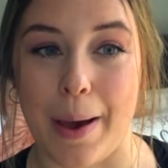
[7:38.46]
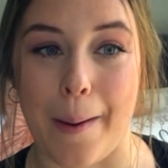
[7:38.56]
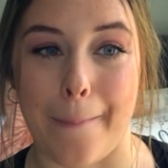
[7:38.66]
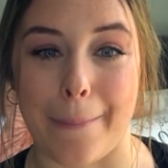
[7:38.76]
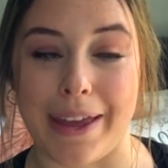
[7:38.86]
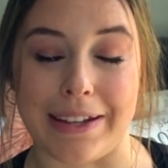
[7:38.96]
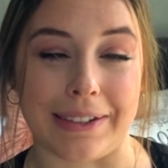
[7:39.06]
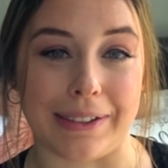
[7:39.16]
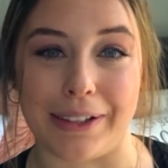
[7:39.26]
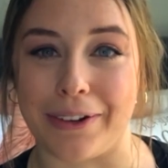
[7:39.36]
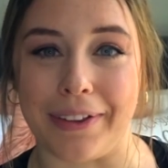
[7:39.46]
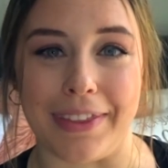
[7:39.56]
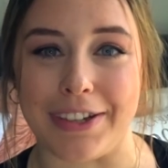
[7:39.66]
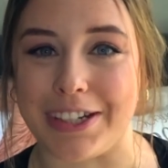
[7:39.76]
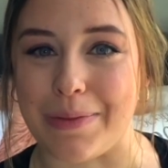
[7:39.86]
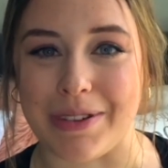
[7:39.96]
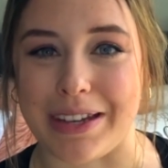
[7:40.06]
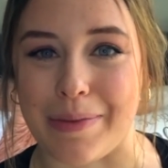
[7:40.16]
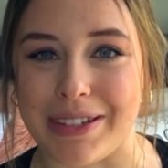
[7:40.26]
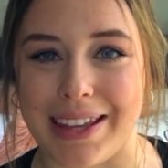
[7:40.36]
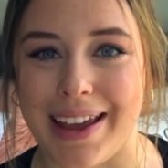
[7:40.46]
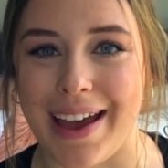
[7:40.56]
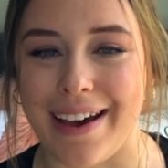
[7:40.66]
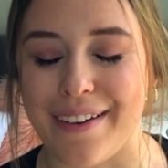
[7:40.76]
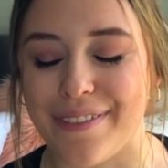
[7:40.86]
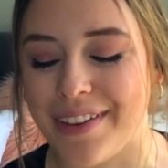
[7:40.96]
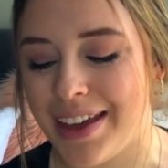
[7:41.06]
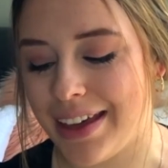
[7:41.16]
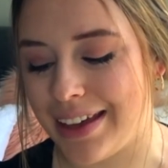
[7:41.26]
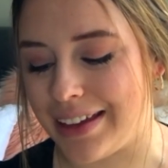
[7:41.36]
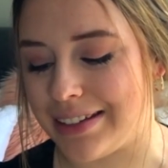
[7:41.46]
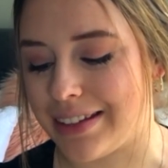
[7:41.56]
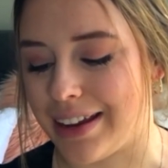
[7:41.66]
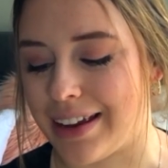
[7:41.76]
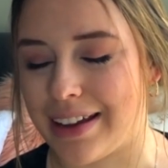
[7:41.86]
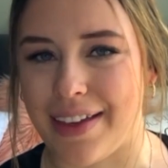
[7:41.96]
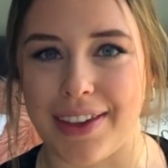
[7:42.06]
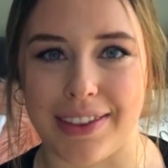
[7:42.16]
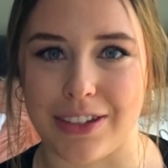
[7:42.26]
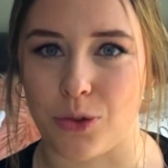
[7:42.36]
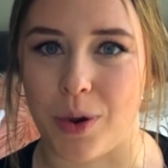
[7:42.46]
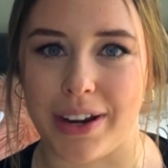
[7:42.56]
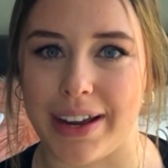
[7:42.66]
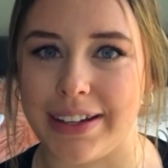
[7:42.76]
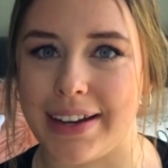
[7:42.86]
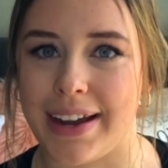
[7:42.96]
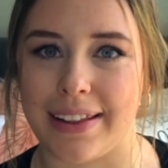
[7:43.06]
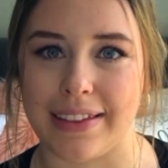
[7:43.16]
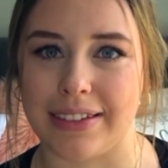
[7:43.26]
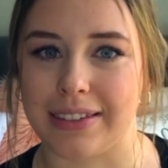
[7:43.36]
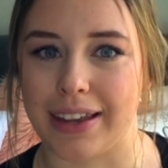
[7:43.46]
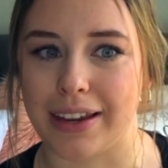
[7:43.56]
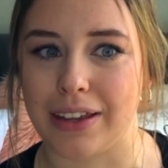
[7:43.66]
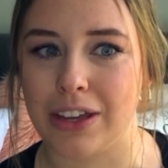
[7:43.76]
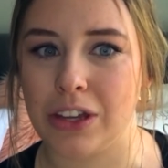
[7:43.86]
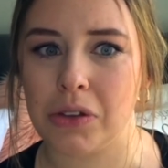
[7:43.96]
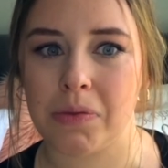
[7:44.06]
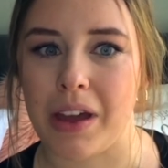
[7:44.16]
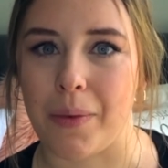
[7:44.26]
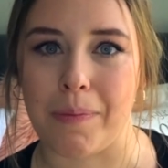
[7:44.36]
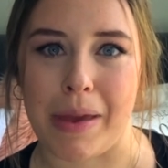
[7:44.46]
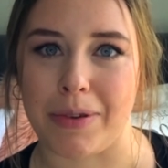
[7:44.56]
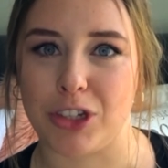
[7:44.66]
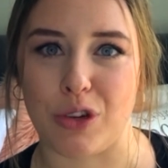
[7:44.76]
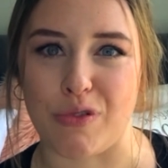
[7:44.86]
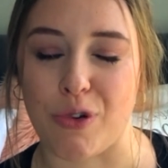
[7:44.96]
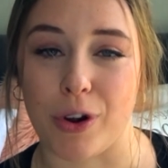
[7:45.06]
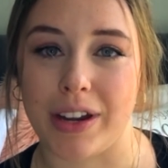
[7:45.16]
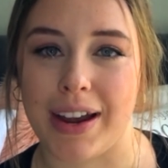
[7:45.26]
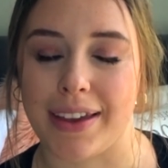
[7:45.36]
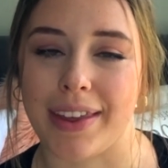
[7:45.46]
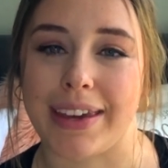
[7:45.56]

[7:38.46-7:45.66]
it's literally the cheapest hummus they have. It's like, I think this is $1.99 and this is like maybe $2.49.